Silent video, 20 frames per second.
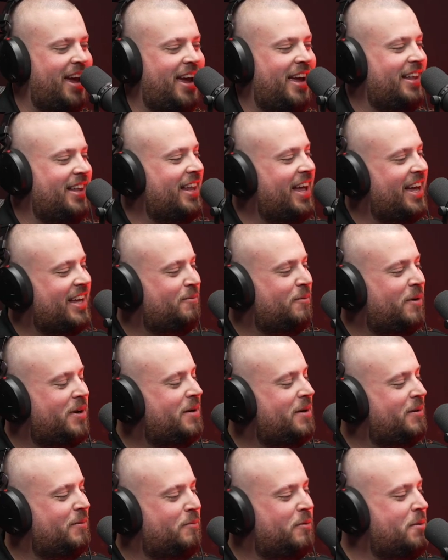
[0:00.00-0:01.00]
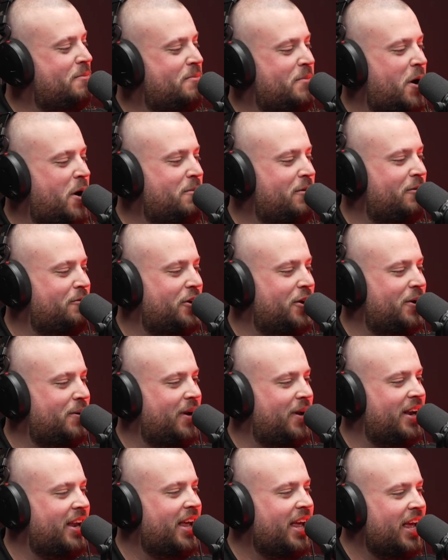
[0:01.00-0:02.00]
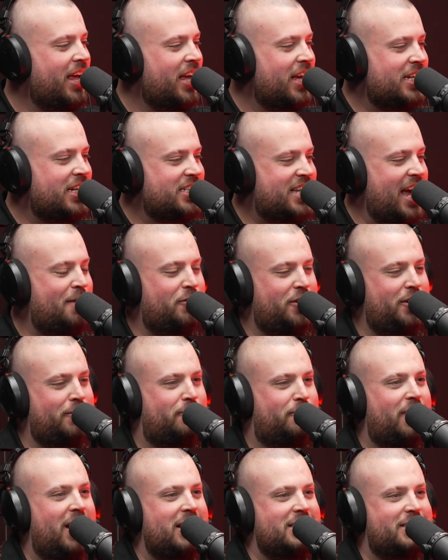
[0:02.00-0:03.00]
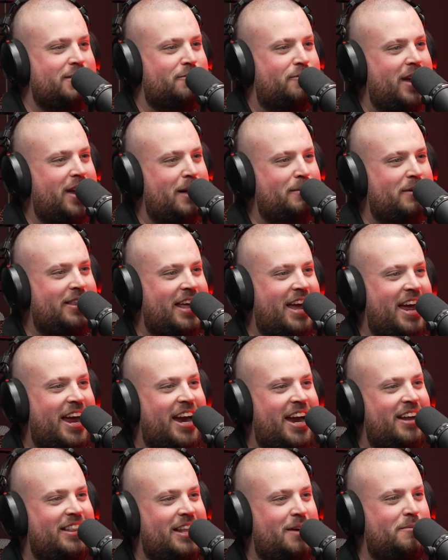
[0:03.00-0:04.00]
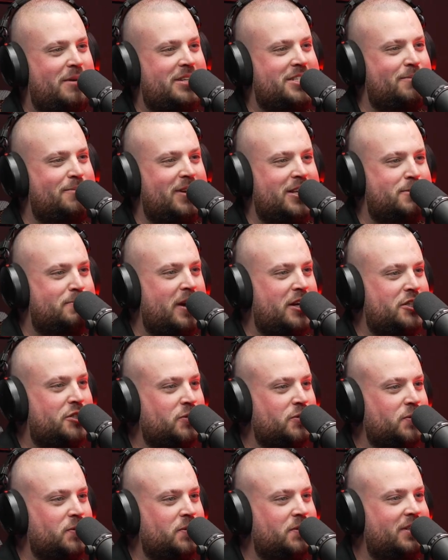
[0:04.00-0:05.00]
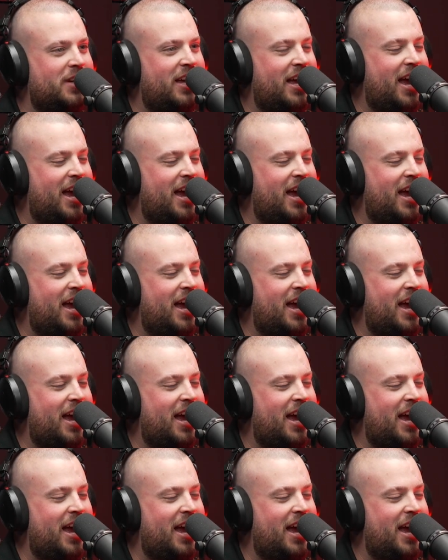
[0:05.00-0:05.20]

like what a moment for you, and to have all your friends and family there. That must have been special.